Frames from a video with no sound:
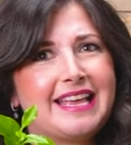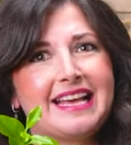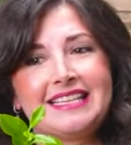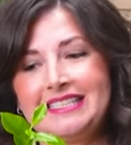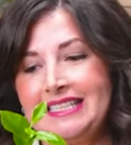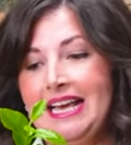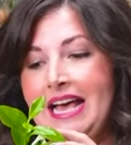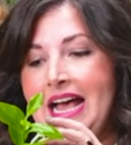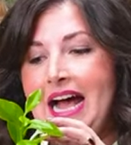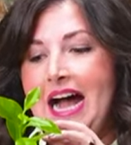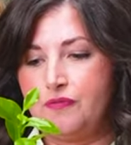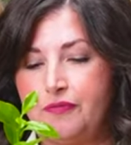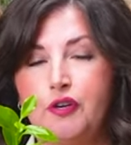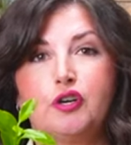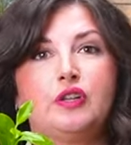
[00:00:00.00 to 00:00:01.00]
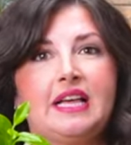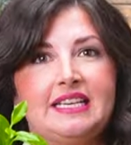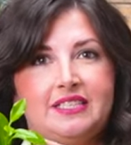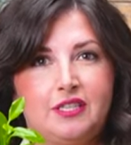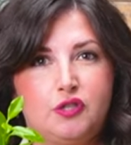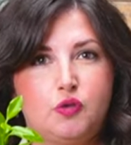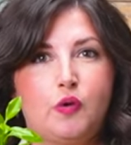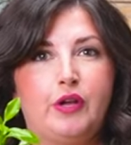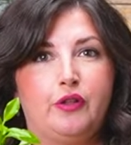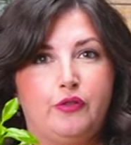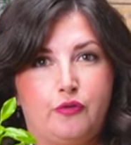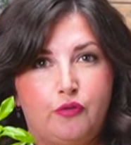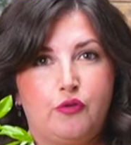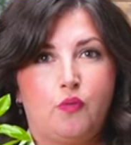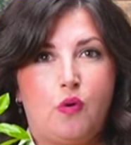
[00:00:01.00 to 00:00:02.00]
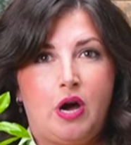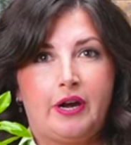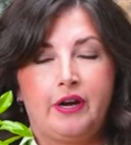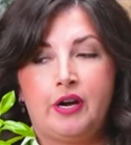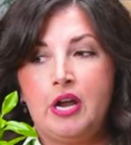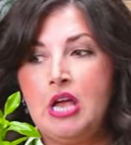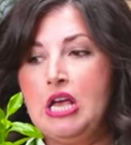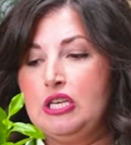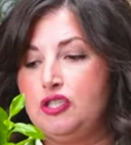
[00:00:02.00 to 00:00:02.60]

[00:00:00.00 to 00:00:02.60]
I guess, fertilize the soil through the water.